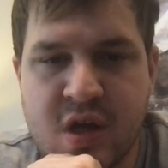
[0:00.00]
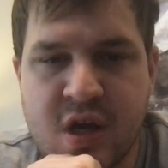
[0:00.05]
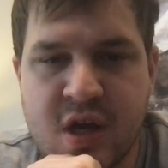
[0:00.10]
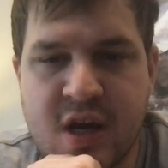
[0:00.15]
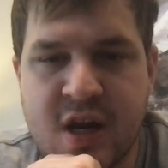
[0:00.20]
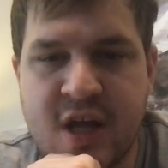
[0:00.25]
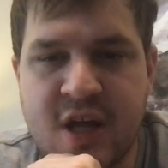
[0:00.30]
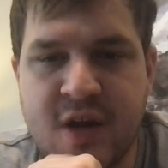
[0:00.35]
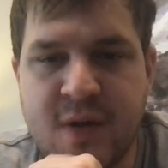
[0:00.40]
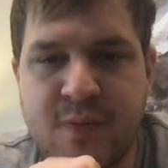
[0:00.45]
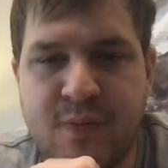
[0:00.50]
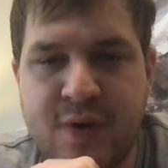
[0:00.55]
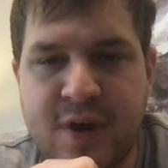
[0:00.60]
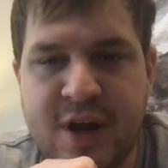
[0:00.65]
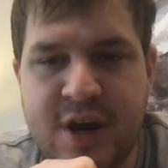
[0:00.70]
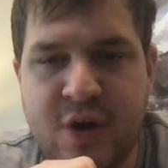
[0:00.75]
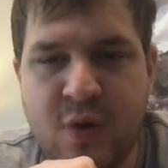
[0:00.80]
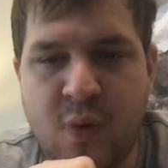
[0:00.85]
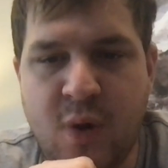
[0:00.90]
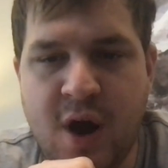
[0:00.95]
Another
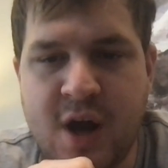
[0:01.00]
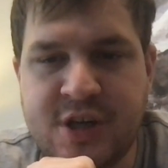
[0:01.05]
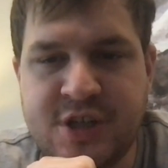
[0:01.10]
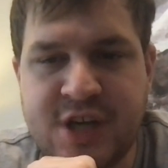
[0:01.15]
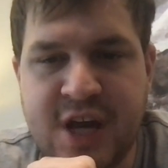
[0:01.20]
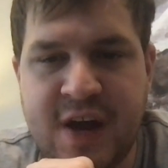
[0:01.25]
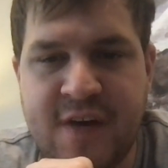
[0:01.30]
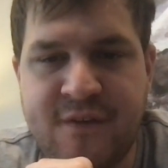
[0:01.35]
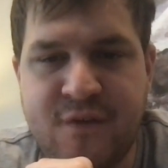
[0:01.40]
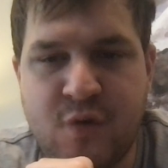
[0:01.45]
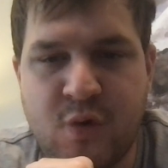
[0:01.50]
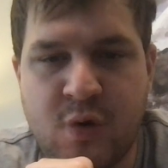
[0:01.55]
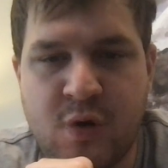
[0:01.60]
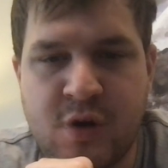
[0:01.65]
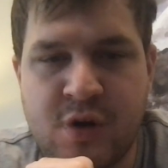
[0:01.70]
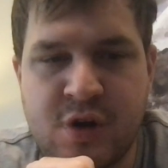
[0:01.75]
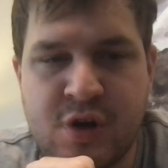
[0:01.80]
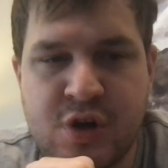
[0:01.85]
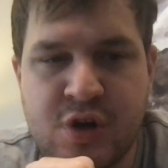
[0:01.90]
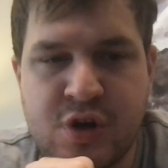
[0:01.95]
player to watch out
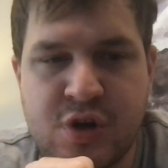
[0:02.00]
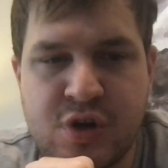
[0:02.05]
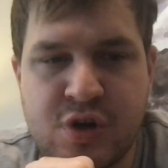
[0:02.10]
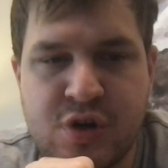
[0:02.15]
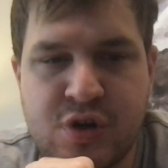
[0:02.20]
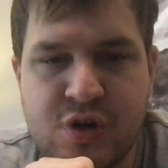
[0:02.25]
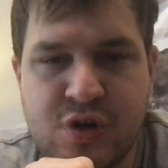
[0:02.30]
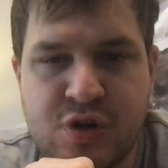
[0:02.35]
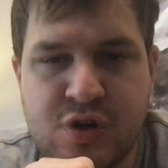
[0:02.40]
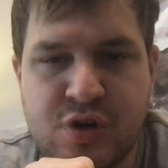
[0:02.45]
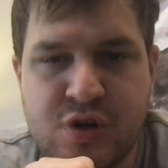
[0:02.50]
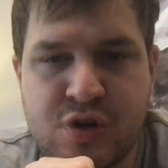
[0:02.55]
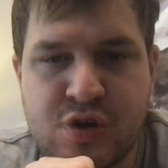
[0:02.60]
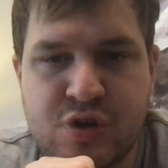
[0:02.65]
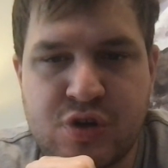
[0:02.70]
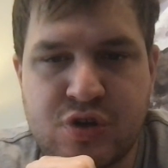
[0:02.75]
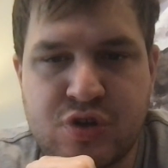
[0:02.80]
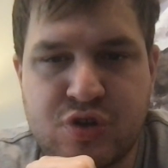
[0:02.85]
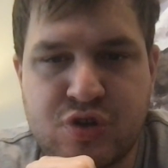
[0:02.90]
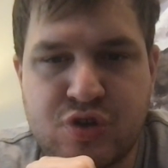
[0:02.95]
for,
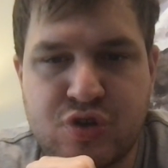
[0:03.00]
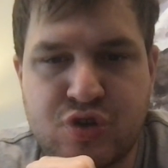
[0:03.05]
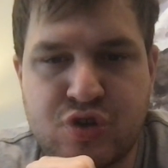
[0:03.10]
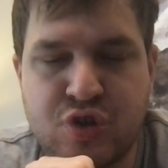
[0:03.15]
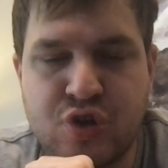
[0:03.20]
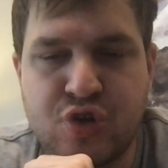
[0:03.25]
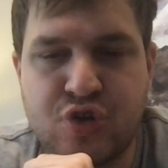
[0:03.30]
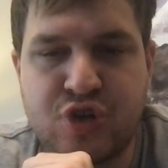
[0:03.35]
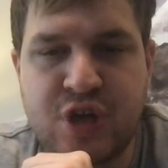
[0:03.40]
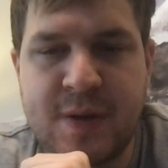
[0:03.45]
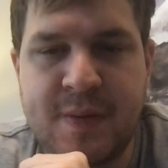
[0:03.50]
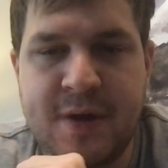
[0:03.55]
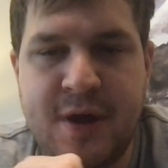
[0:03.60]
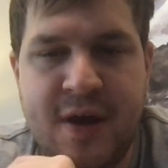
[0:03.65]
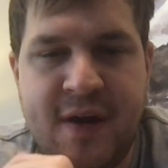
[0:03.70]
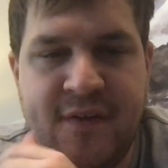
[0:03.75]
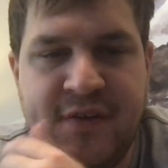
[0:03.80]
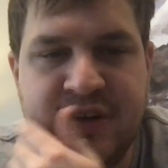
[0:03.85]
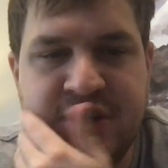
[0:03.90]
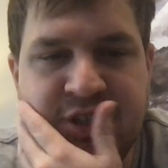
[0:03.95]
Drew Timme
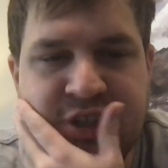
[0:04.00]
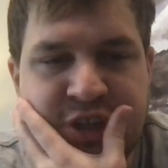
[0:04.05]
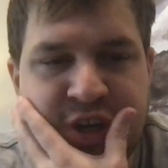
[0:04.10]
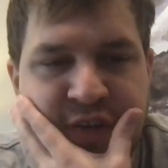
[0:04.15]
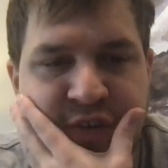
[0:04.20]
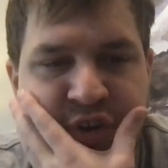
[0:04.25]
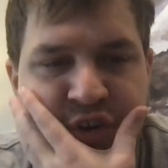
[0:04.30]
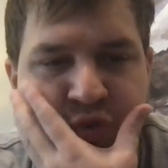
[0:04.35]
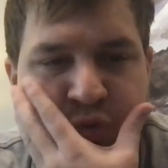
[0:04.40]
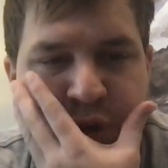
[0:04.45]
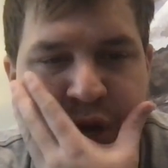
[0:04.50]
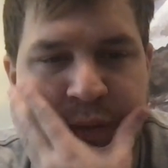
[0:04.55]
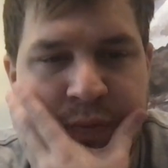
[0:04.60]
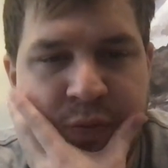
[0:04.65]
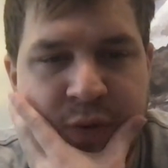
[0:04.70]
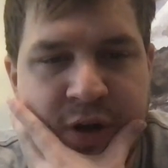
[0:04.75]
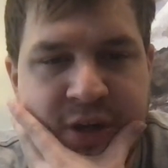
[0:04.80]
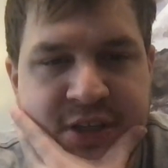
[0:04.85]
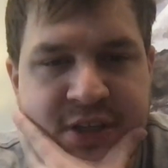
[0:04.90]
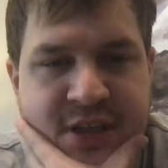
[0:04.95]
averages over 20
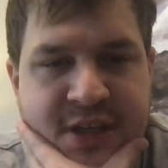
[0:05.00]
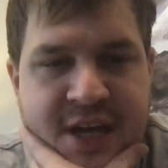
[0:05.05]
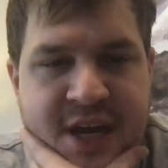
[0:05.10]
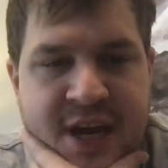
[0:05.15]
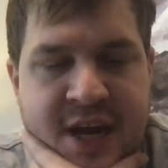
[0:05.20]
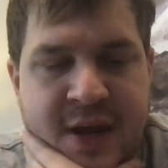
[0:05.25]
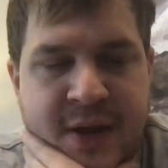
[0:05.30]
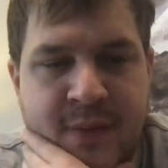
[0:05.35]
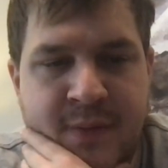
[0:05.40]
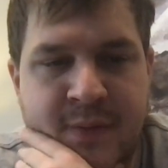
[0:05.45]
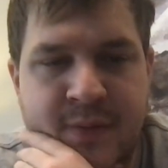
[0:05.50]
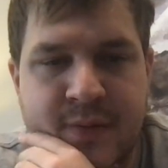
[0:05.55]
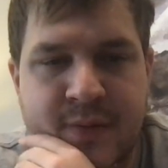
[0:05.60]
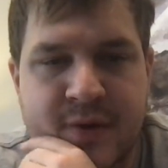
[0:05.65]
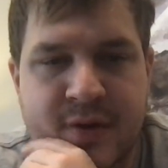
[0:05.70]
points a game.